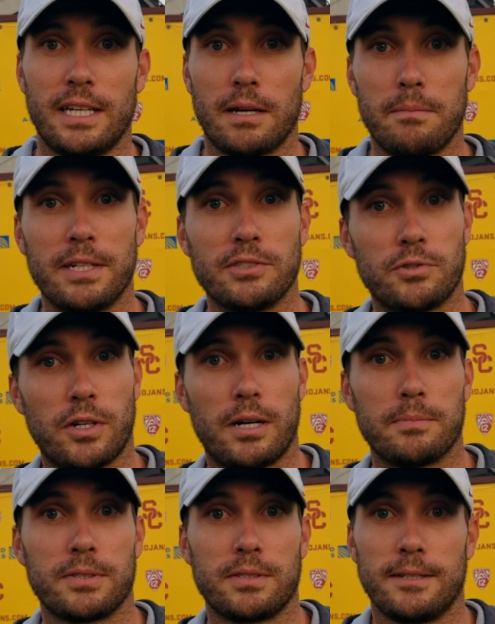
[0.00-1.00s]
up being
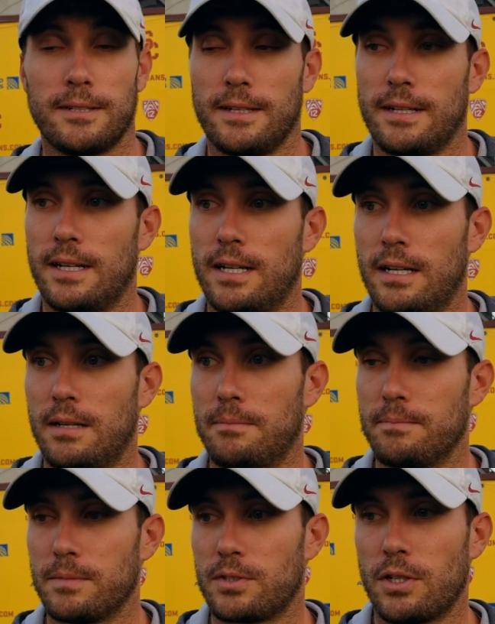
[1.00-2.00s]
drops.
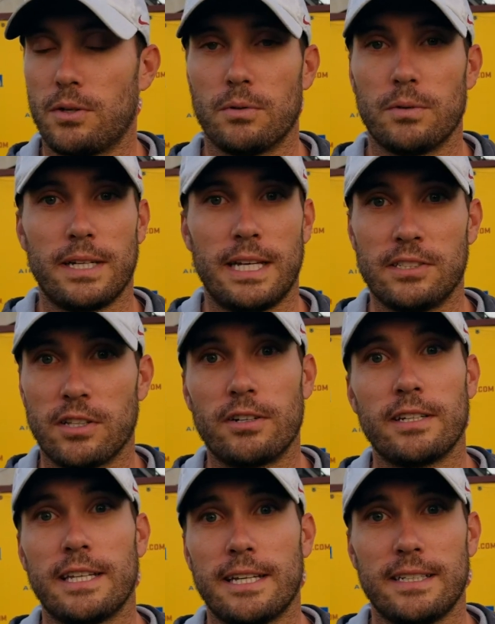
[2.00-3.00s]
So he's
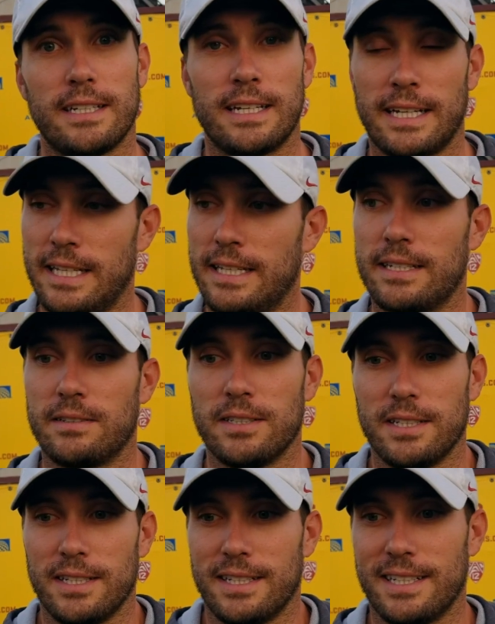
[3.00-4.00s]
learning that, and again,
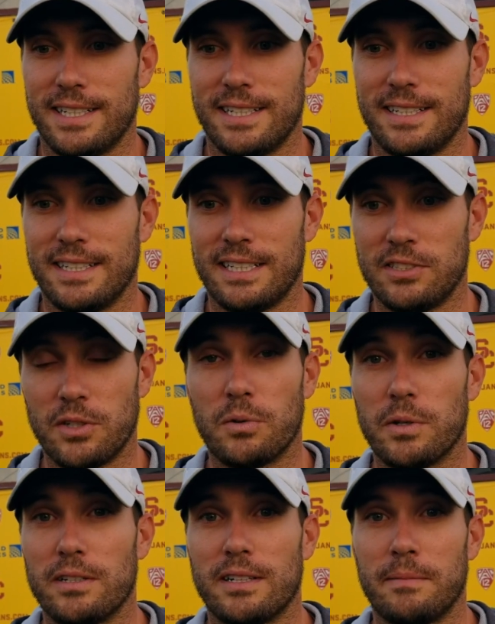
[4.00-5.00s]
he's
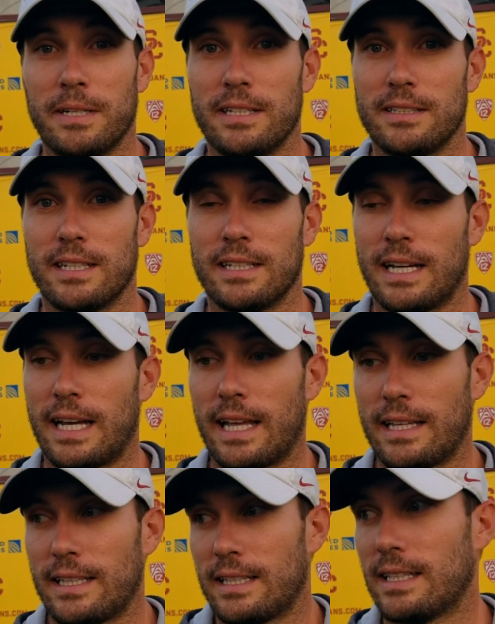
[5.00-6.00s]
doing well. I mean,
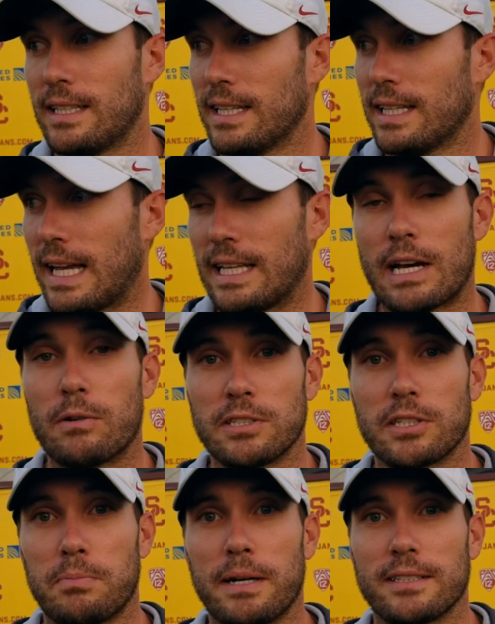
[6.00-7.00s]
that
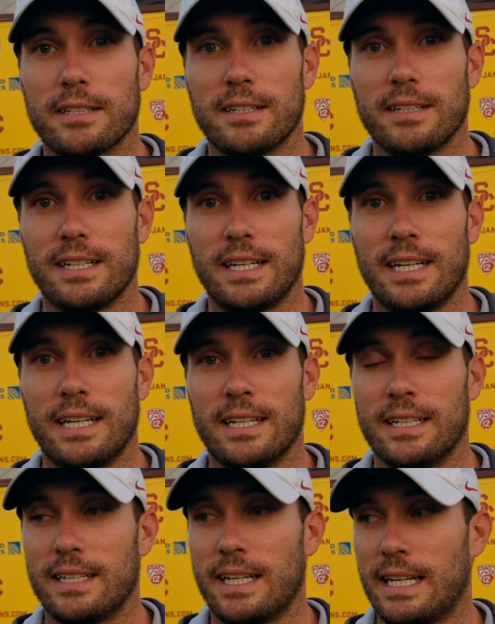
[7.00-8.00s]
was expected,
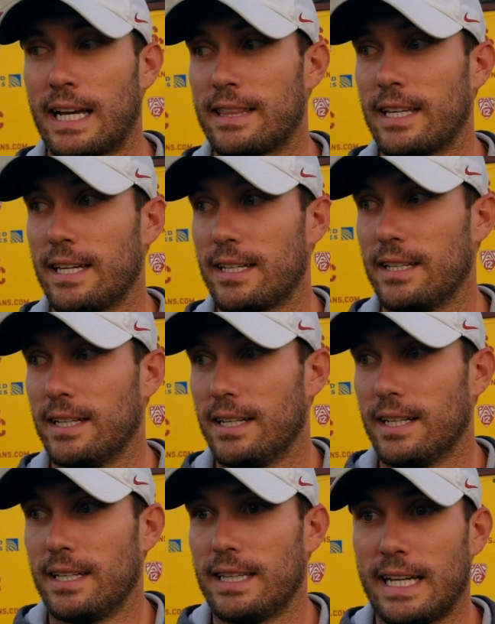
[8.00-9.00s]
and I think
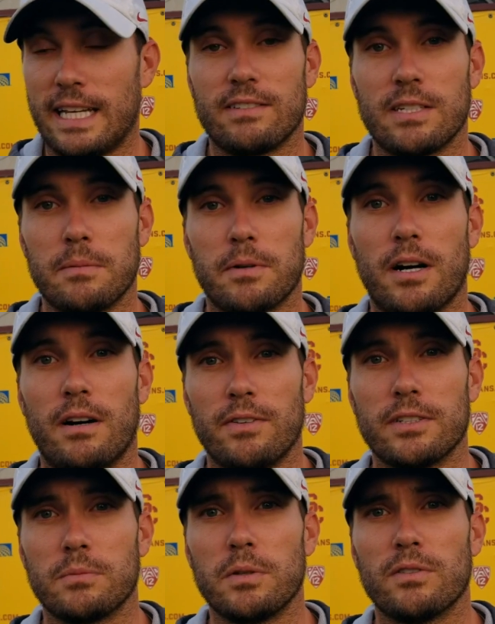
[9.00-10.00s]
that gives him
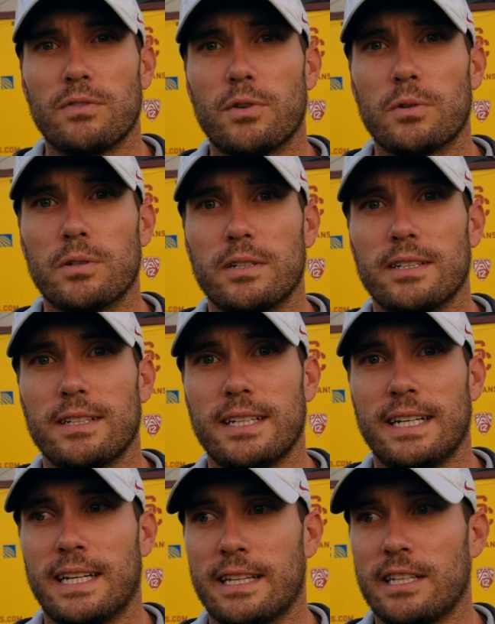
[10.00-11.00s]
confidence moving forward,
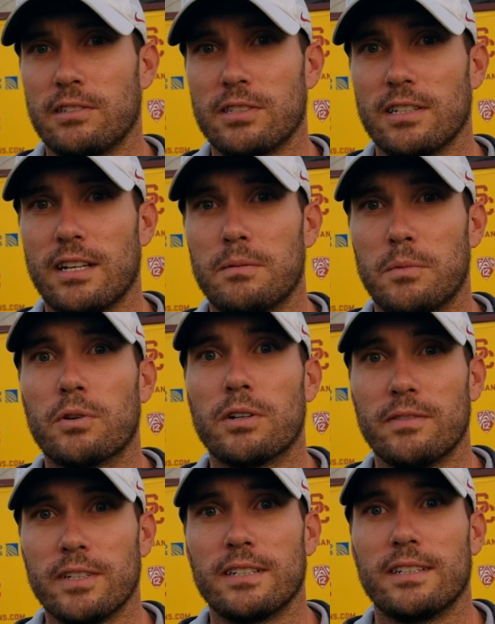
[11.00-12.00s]
and I think you'll see a lot
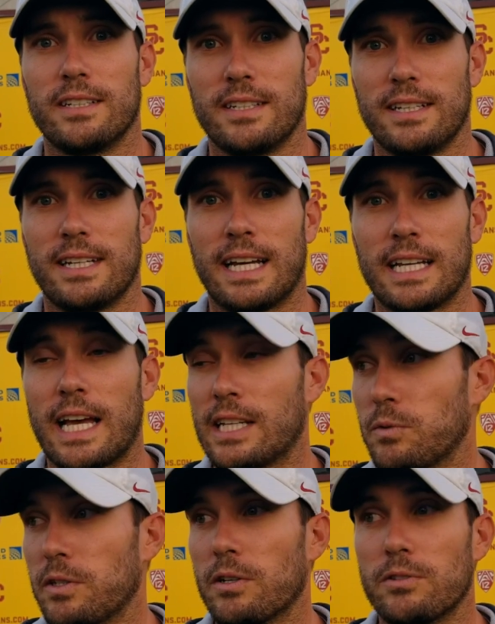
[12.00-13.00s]
more of it
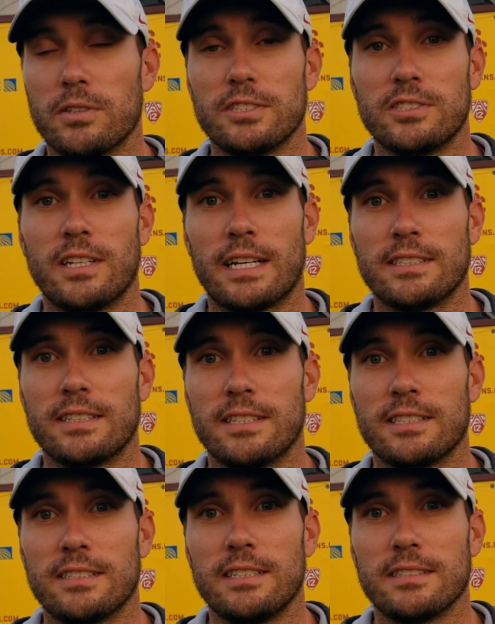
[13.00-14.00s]
as we go through
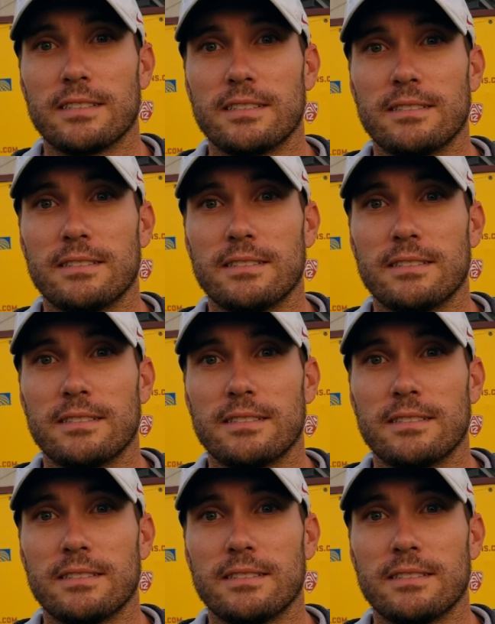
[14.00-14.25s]
this season.